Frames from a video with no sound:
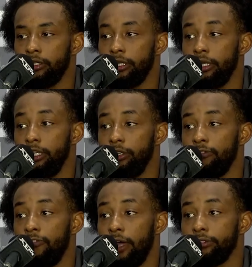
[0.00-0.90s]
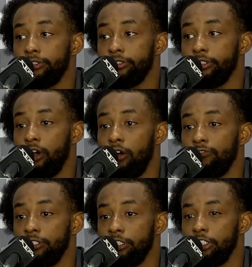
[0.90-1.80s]
key factor to the
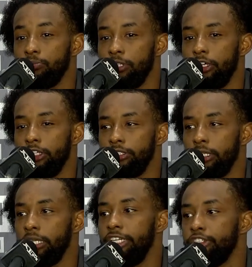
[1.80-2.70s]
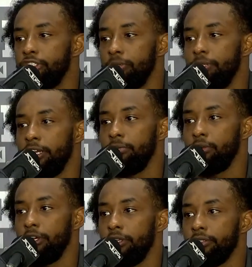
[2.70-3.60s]
offense just because of the leadership that he
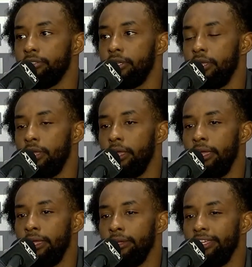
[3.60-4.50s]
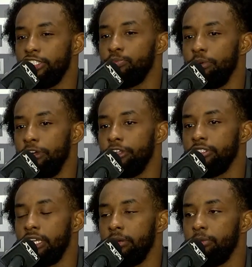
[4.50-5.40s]
brings and the experience
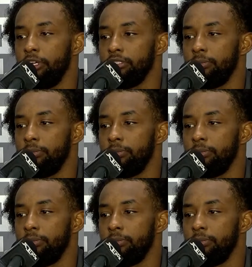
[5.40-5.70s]
that he brings.